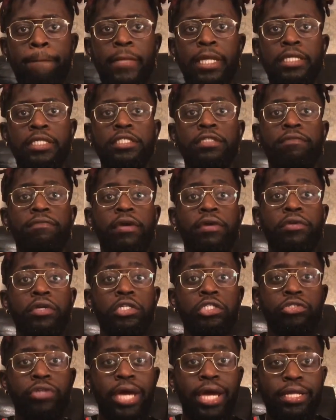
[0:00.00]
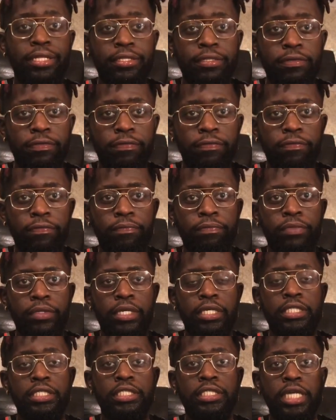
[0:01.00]
She's a very attractive,
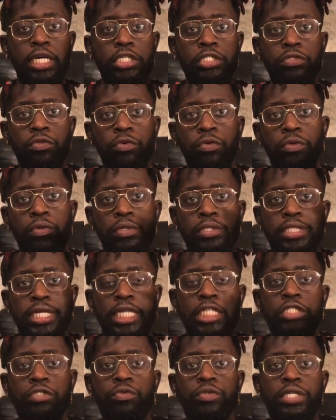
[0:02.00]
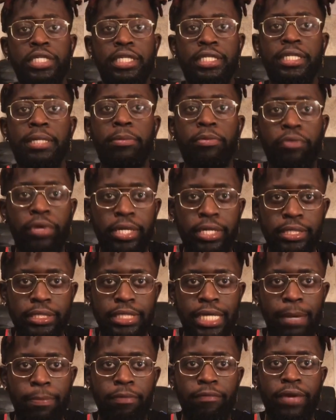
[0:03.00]
sexually liberating
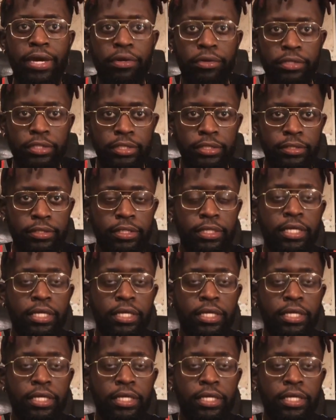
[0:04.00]
type of energy,